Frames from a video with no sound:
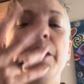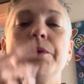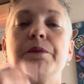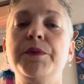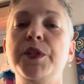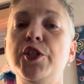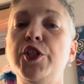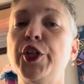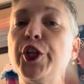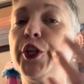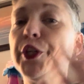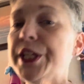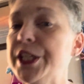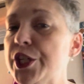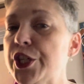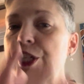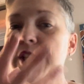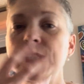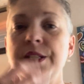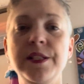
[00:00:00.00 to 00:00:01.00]

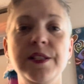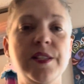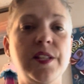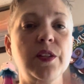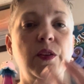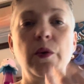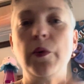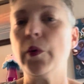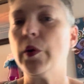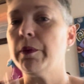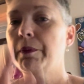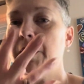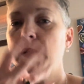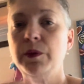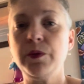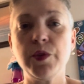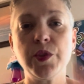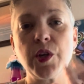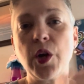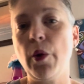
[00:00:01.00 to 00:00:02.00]
secretions and the
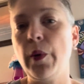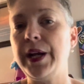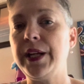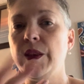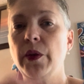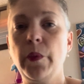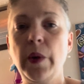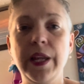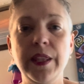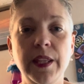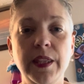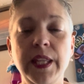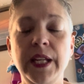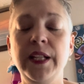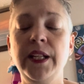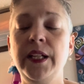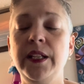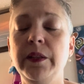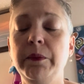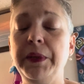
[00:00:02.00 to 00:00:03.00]
hormones going the way that they
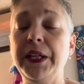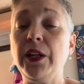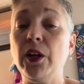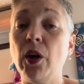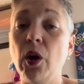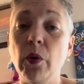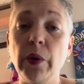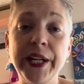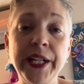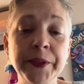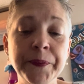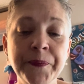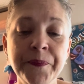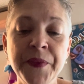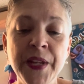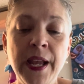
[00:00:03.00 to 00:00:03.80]
need to be going.